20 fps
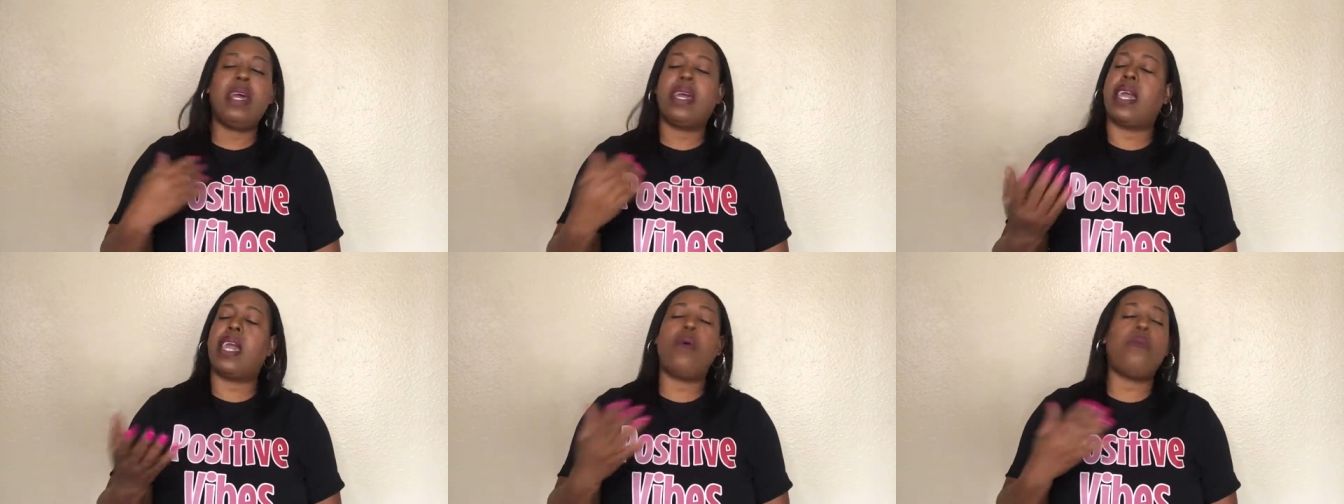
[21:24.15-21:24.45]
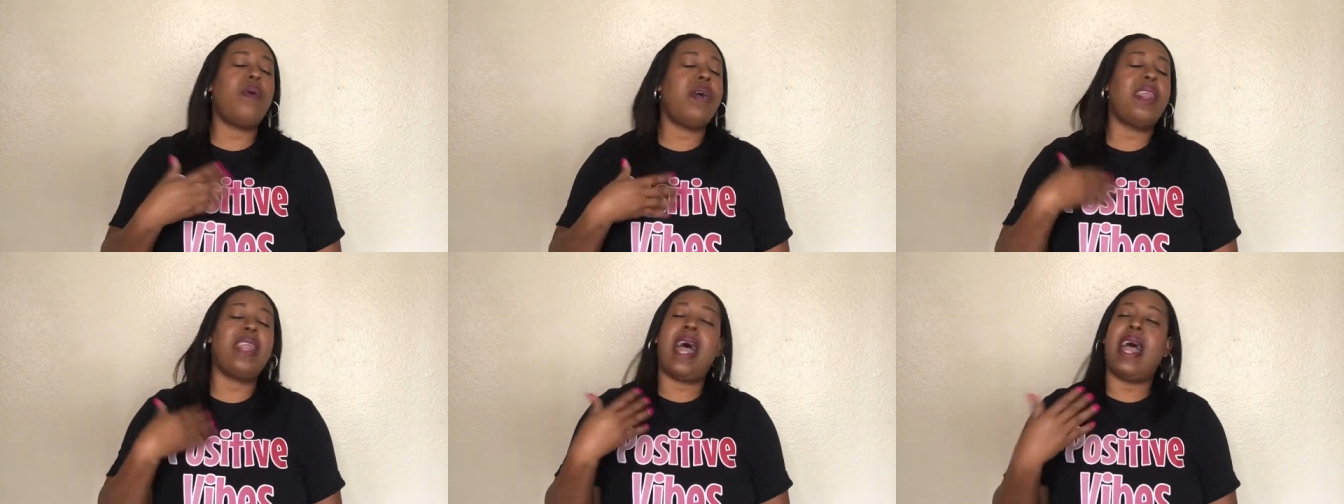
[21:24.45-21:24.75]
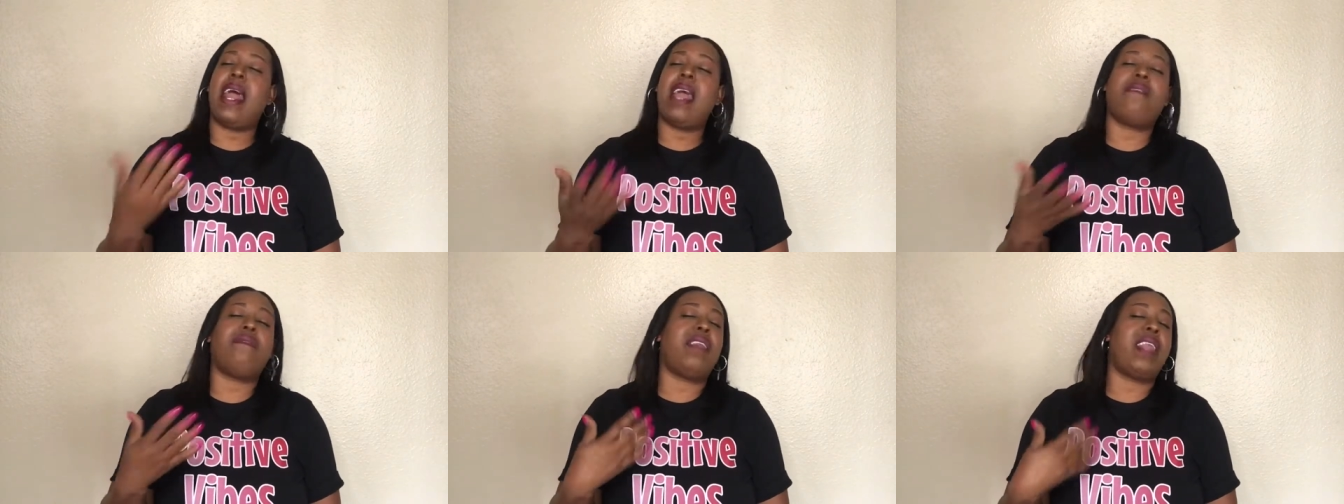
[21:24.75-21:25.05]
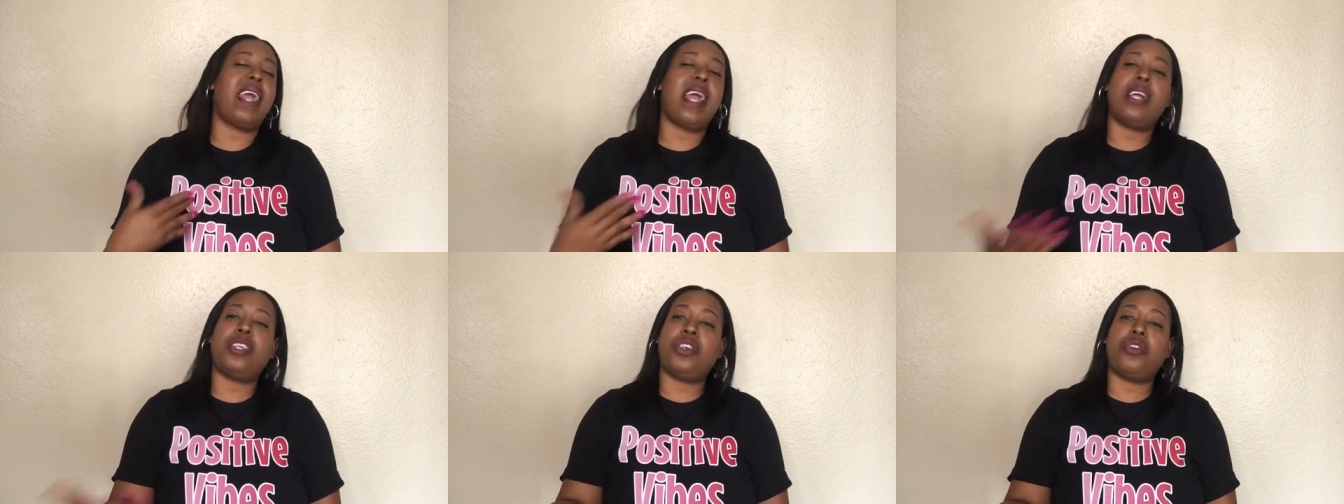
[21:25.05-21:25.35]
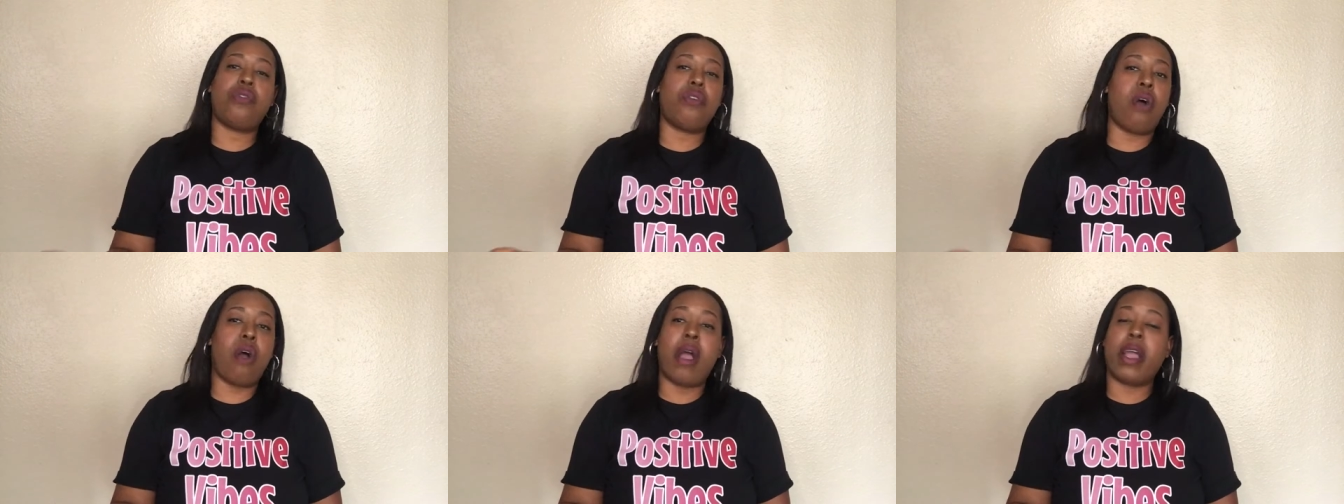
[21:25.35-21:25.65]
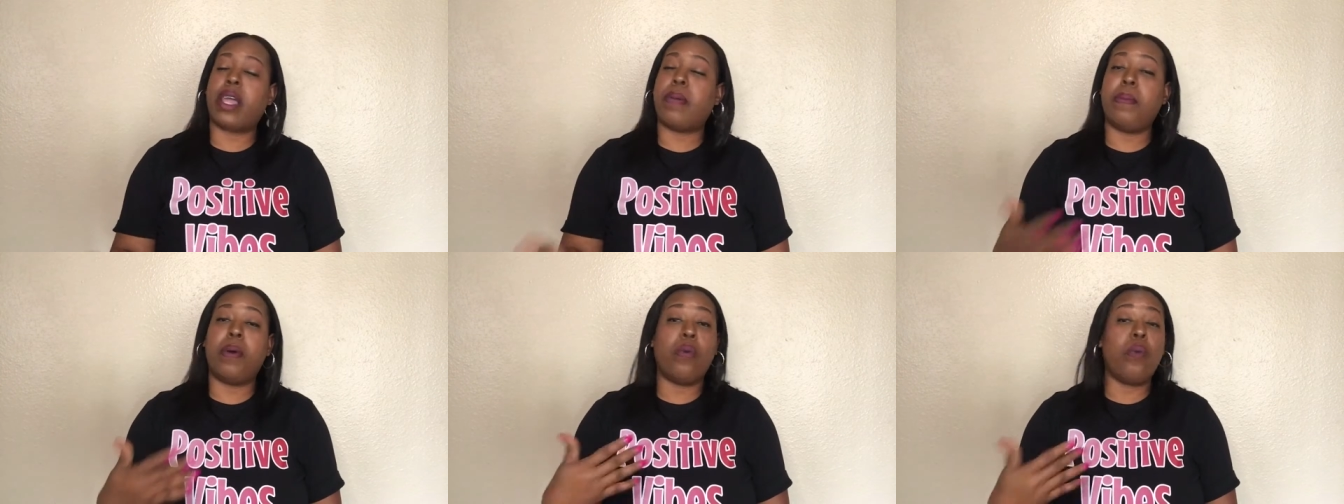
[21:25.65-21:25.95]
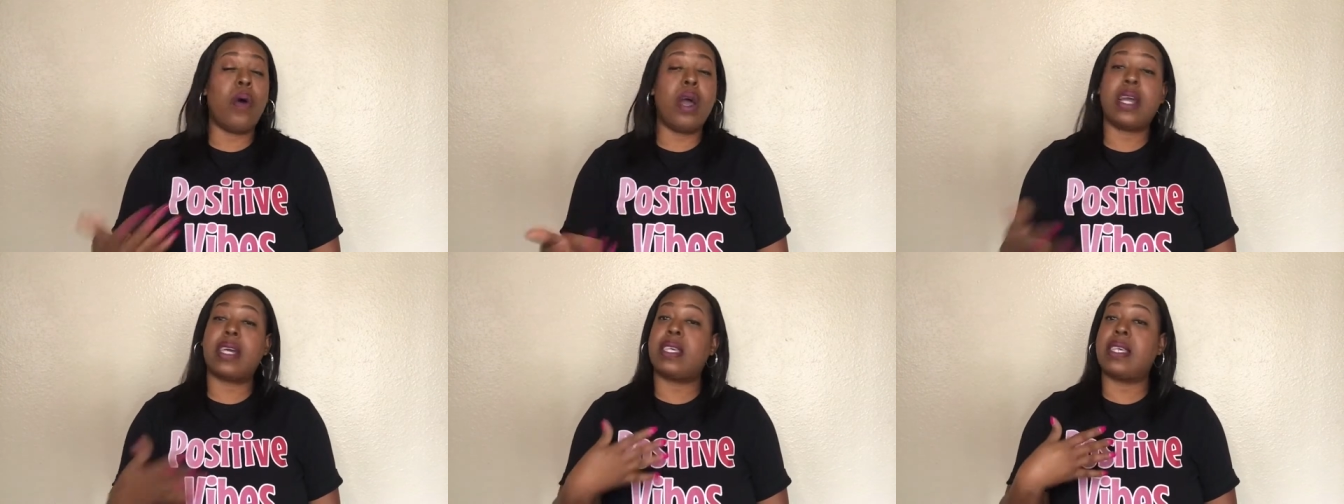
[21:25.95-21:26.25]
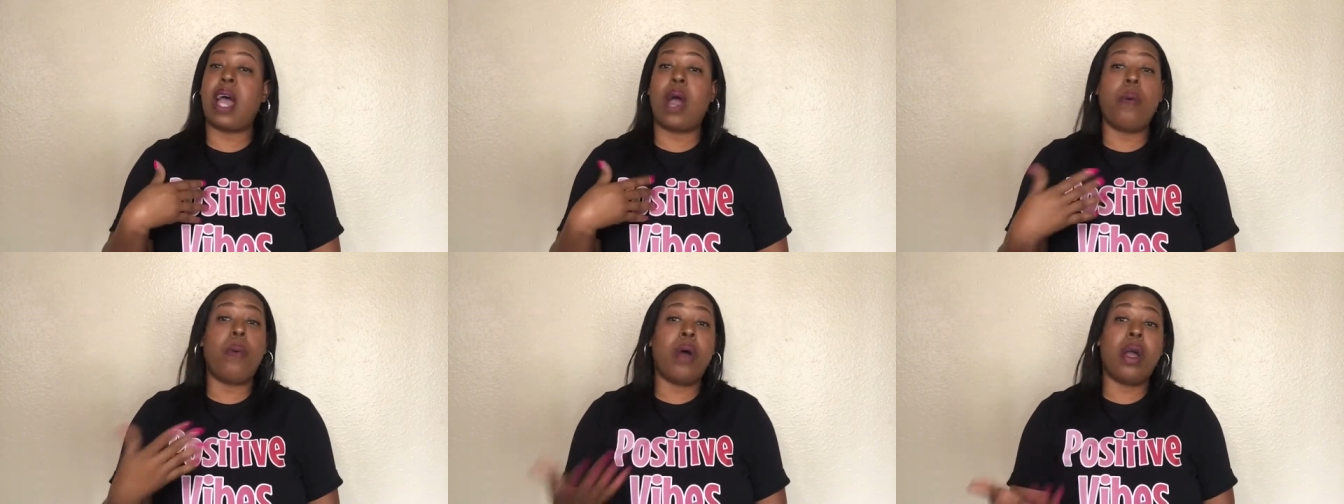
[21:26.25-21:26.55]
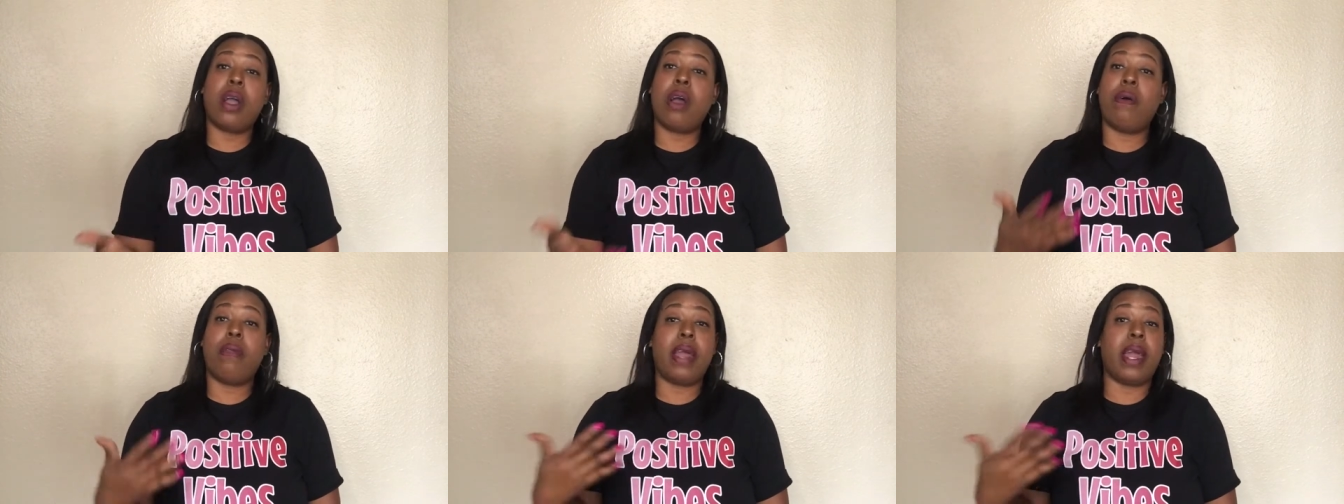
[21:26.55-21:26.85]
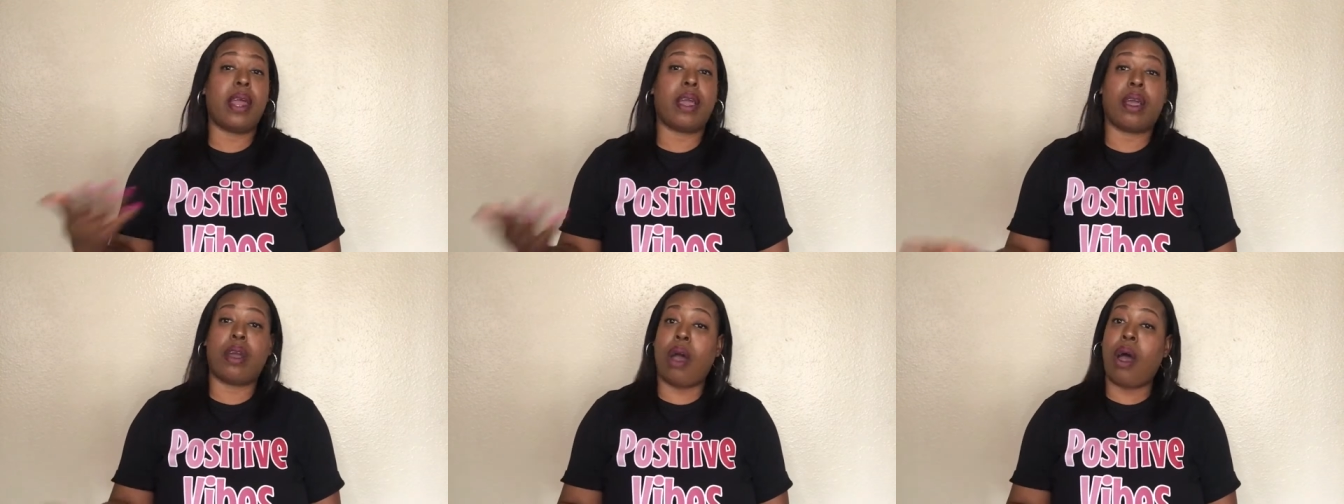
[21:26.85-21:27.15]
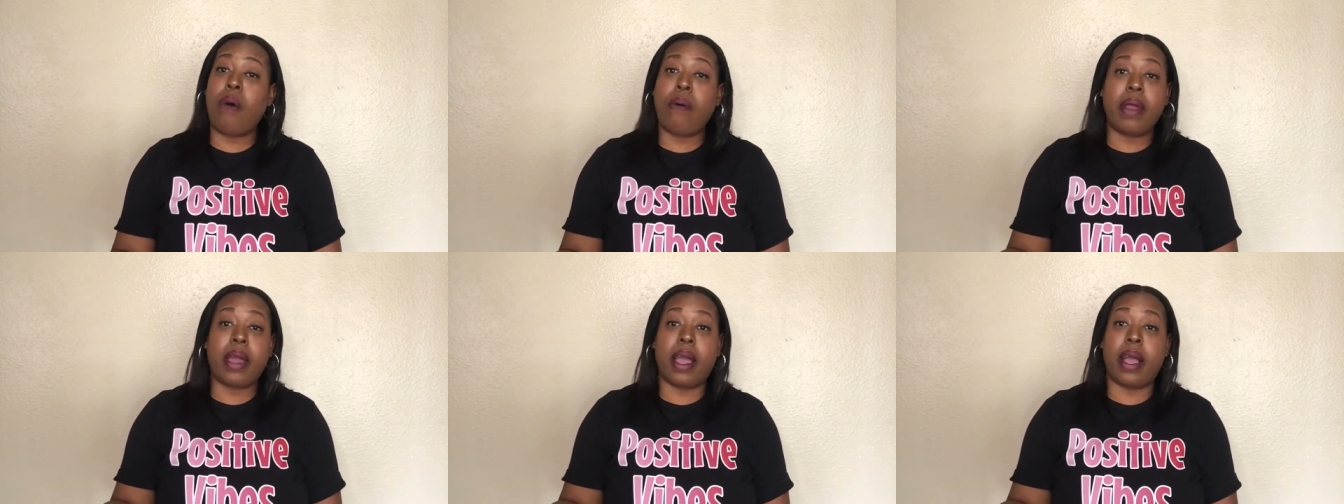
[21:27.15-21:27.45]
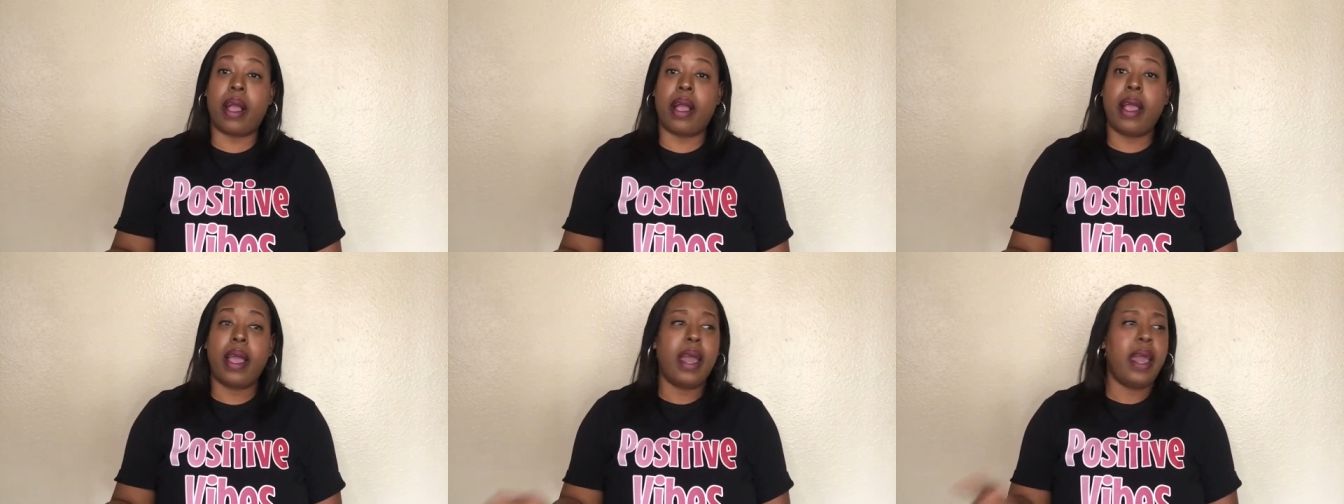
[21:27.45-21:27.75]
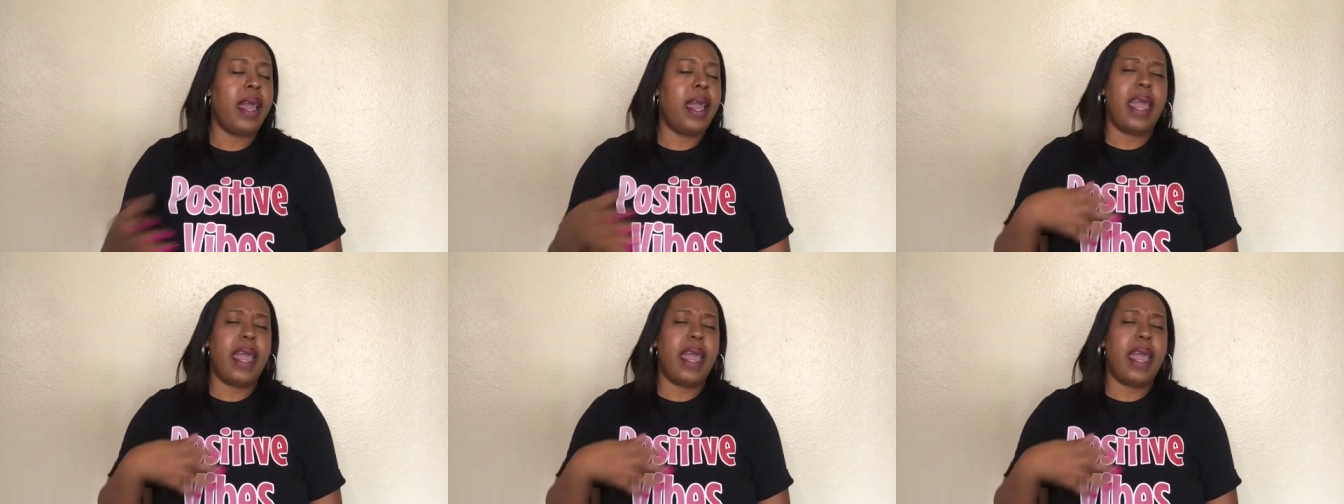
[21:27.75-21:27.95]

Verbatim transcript: look, it would not have led to an argument, one, because I wasn't going to let it go there